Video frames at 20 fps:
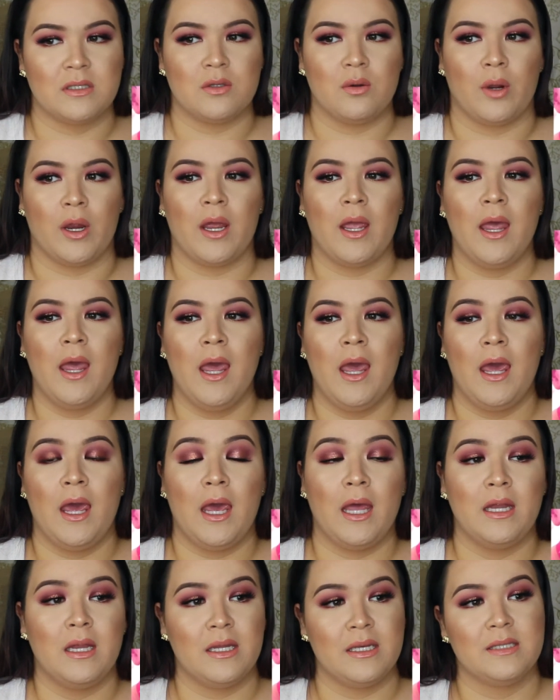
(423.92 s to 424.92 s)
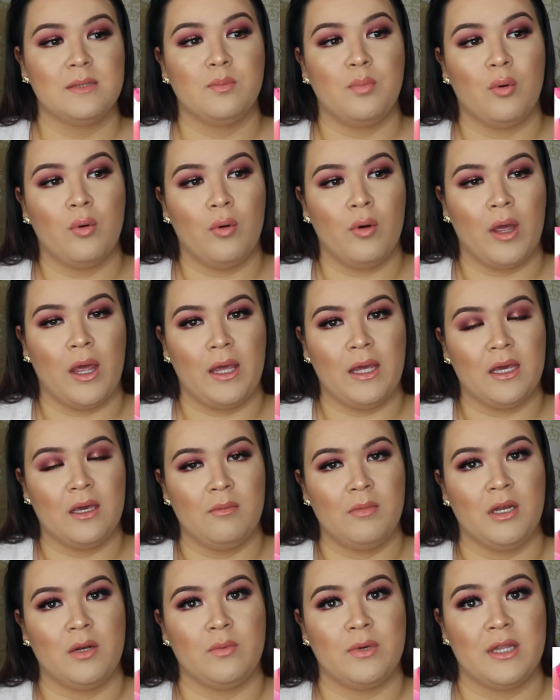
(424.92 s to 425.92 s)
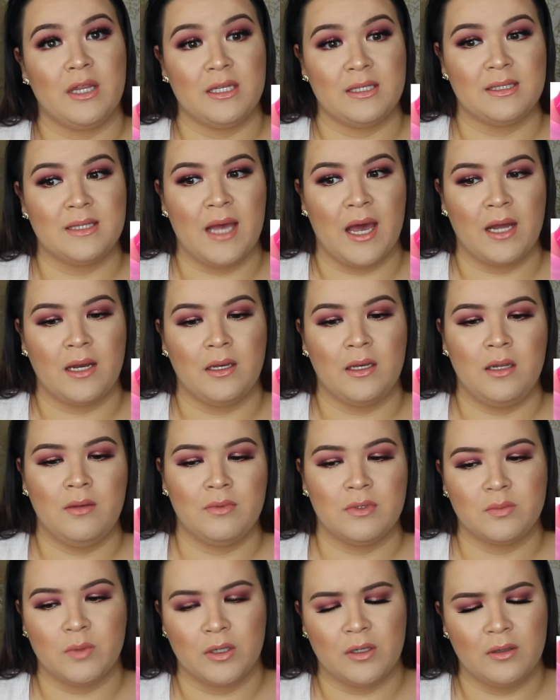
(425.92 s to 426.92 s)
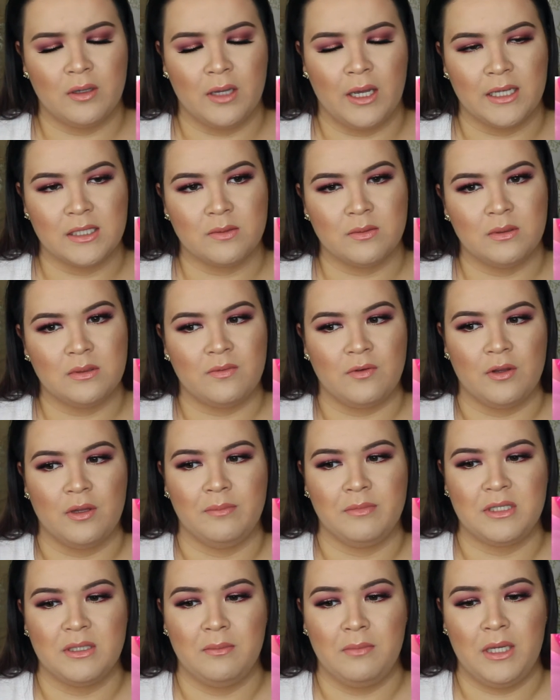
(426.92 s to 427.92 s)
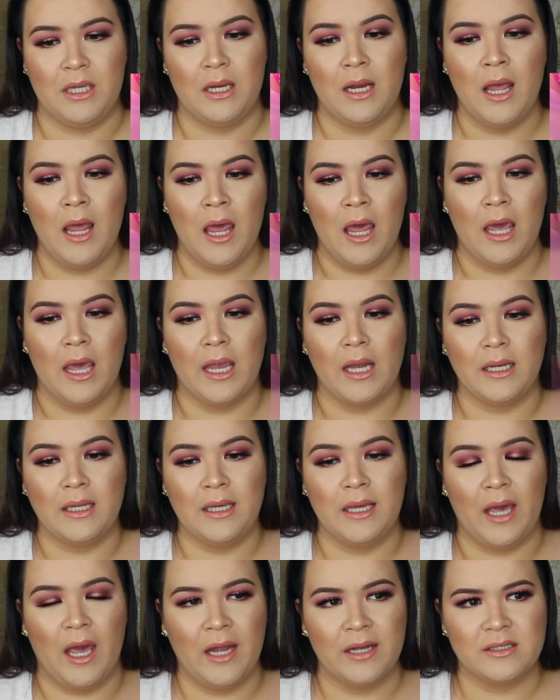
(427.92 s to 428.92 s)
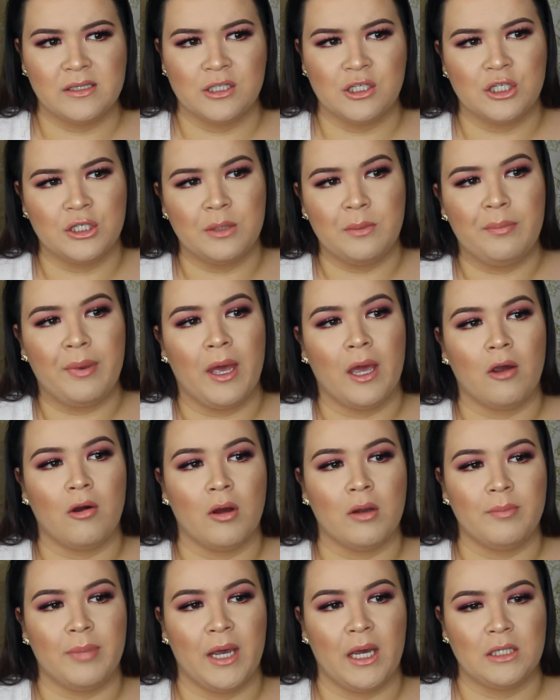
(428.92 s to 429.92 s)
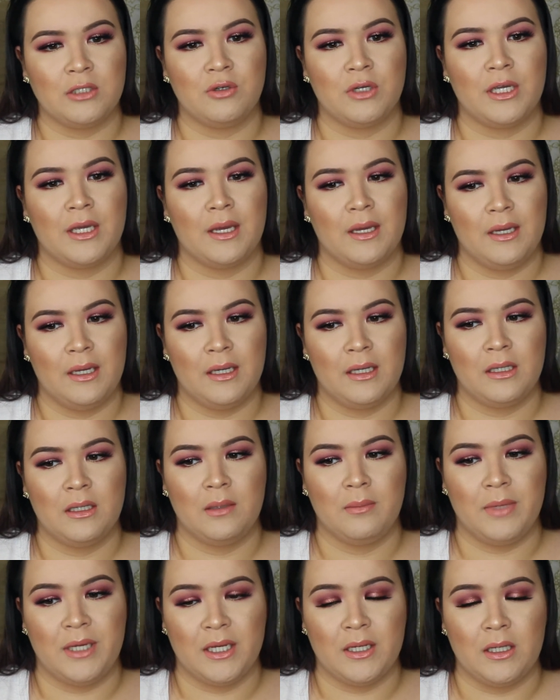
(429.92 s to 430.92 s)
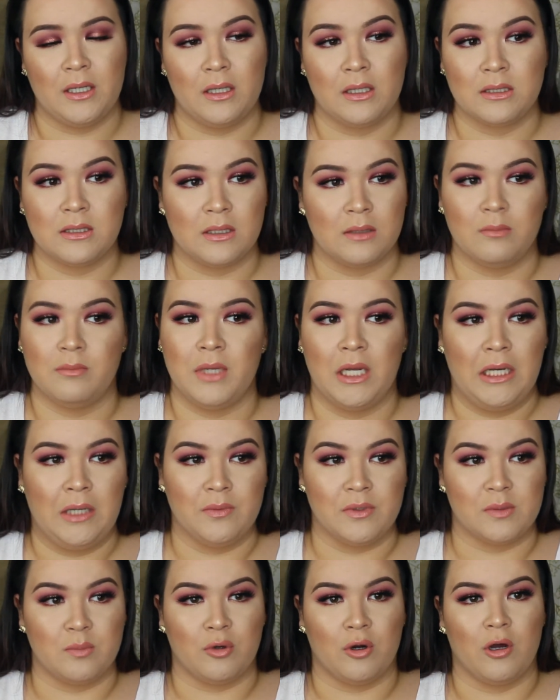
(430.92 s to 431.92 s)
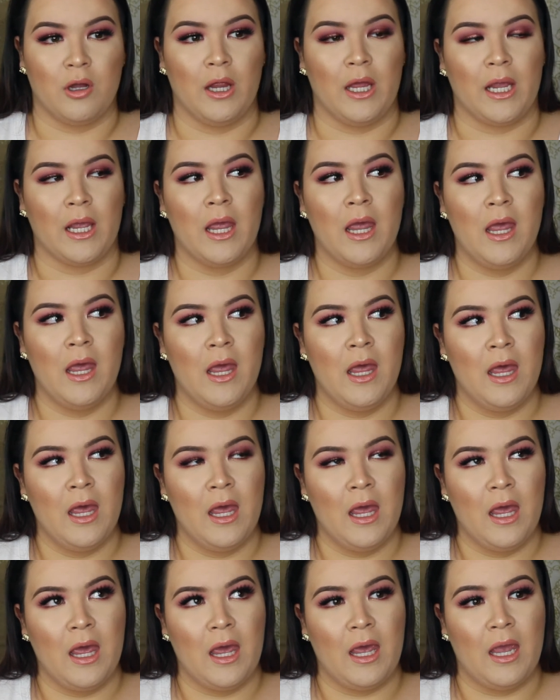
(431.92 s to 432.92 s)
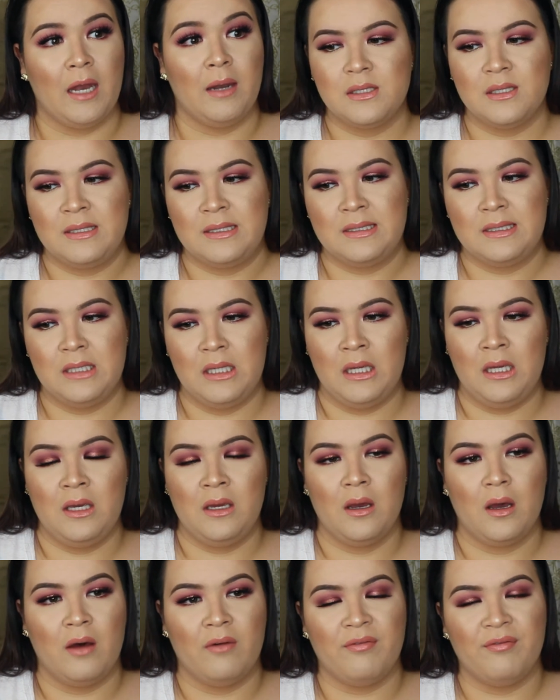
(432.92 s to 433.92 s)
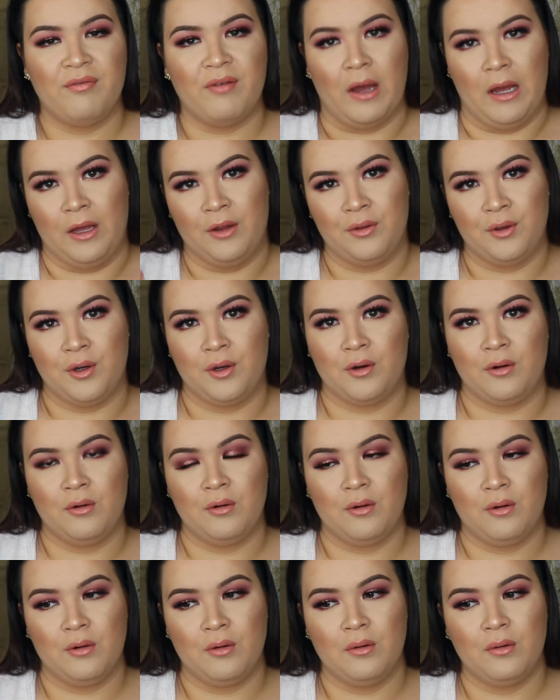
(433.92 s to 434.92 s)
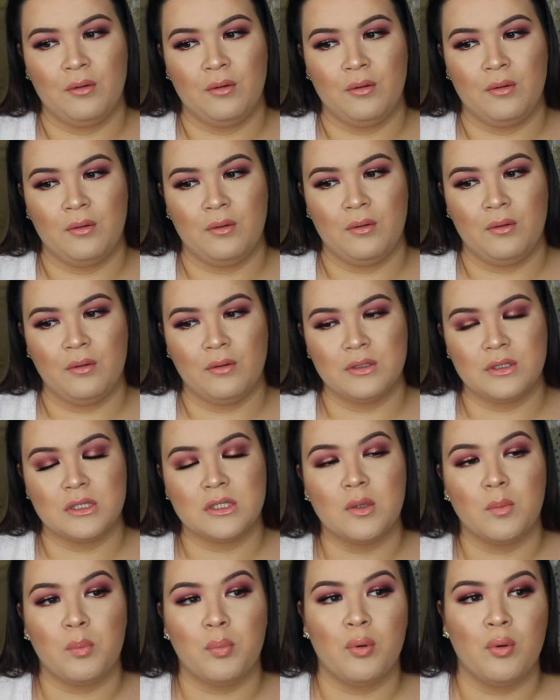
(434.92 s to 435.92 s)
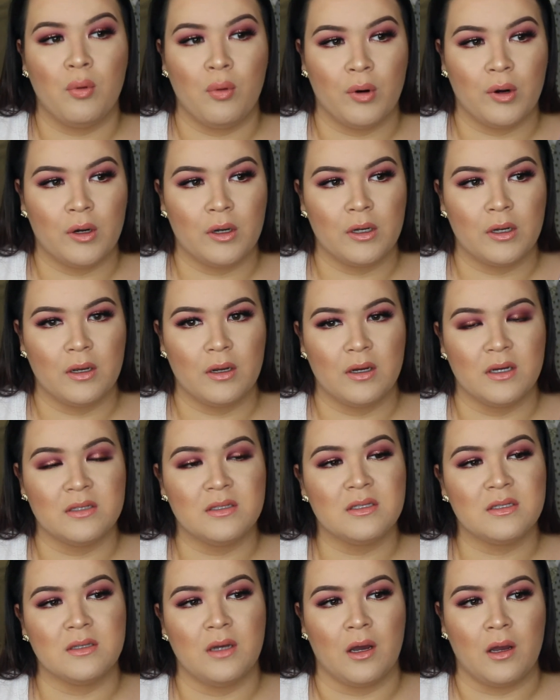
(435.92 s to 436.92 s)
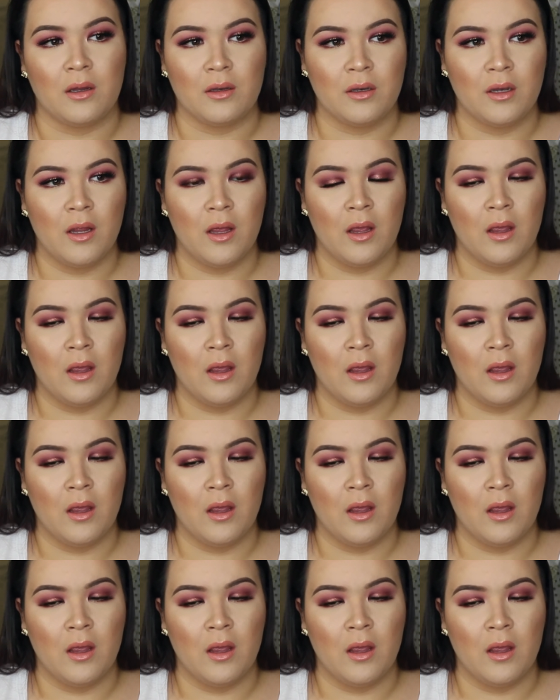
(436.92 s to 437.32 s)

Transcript: store, and this boy came in with his dad, and he was one of the last ones for them to meet, and he had such an impact on Patrick and Manny. Manny was bawling, and to see a father support a son